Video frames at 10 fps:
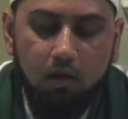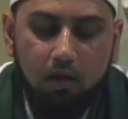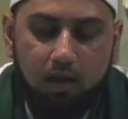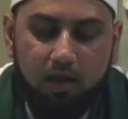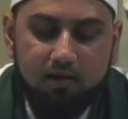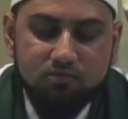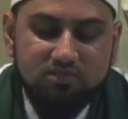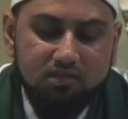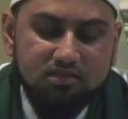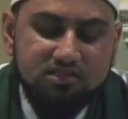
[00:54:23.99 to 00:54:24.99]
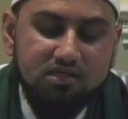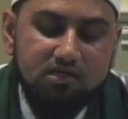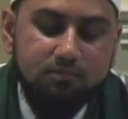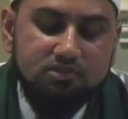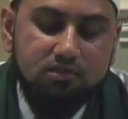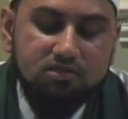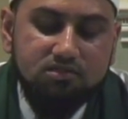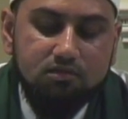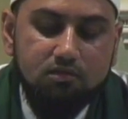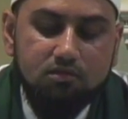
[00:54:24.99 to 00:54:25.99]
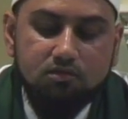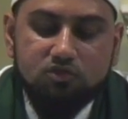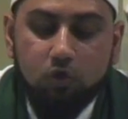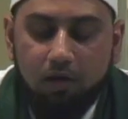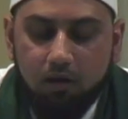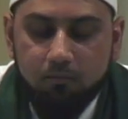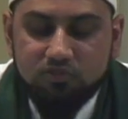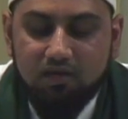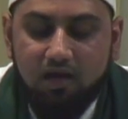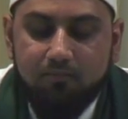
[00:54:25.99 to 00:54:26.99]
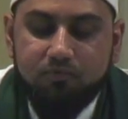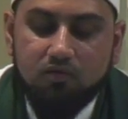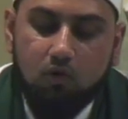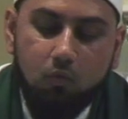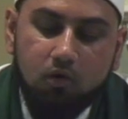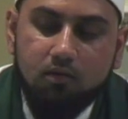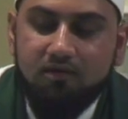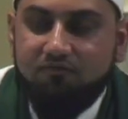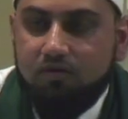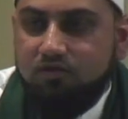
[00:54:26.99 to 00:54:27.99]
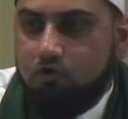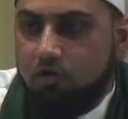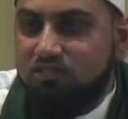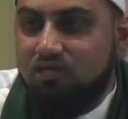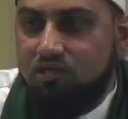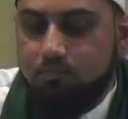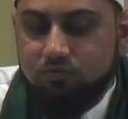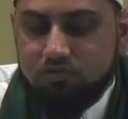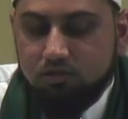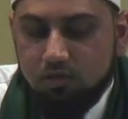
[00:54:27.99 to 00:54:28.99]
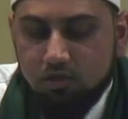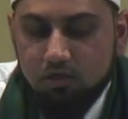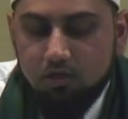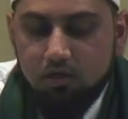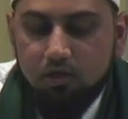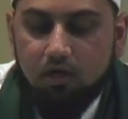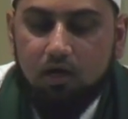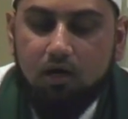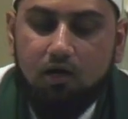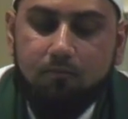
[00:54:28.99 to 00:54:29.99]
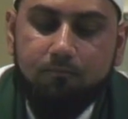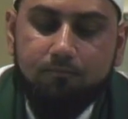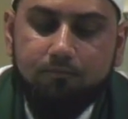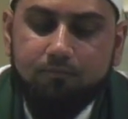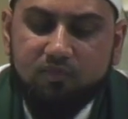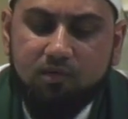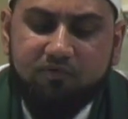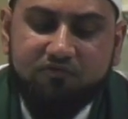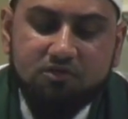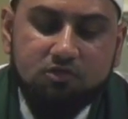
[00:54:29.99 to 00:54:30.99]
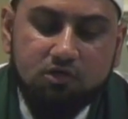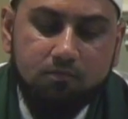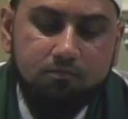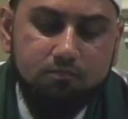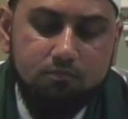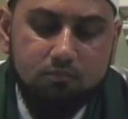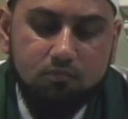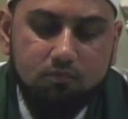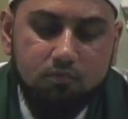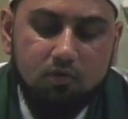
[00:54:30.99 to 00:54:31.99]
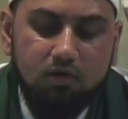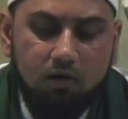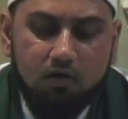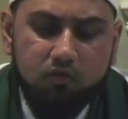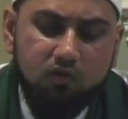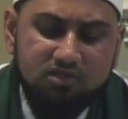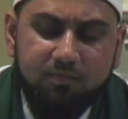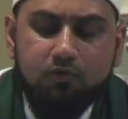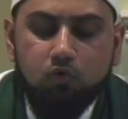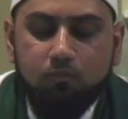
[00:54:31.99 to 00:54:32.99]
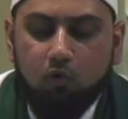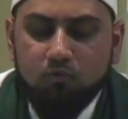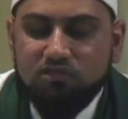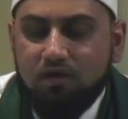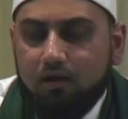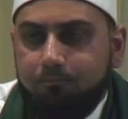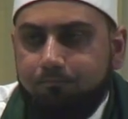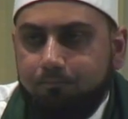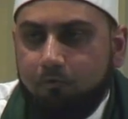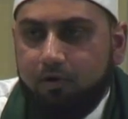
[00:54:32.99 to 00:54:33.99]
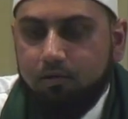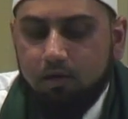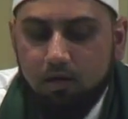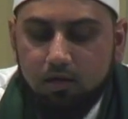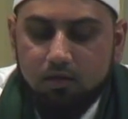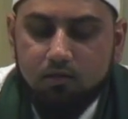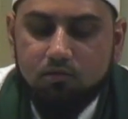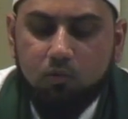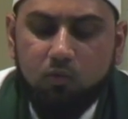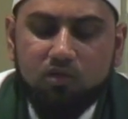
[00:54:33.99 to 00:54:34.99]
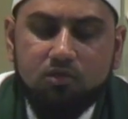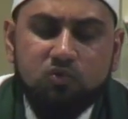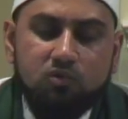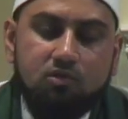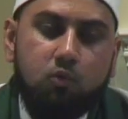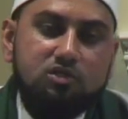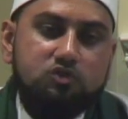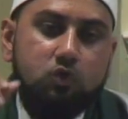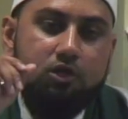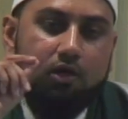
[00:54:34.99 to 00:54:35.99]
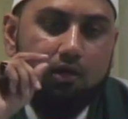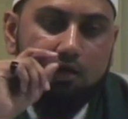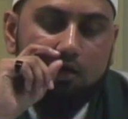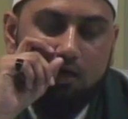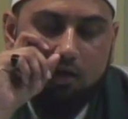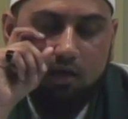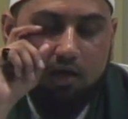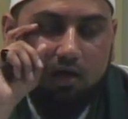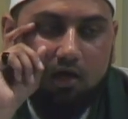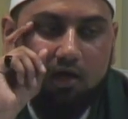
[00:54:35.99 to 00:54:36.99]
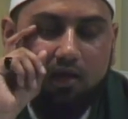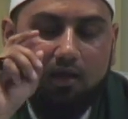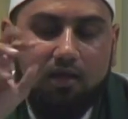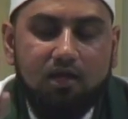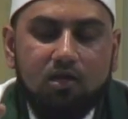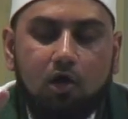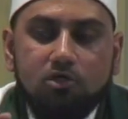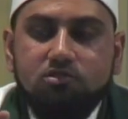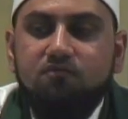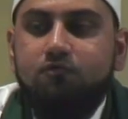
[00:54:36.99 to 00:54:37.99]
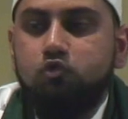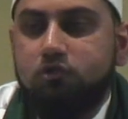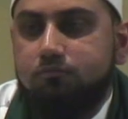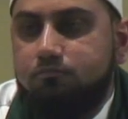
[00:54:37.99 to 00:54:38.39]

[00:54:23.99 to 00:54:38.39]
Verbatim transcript: And as we said, are synonyms to this sunnah, mustahab, tatawwa, nafil. These are all synonyms. Um, but the preferred term are is mandub or mustahab, right? The word, the, the word sunnah, uh, it can cause confusion.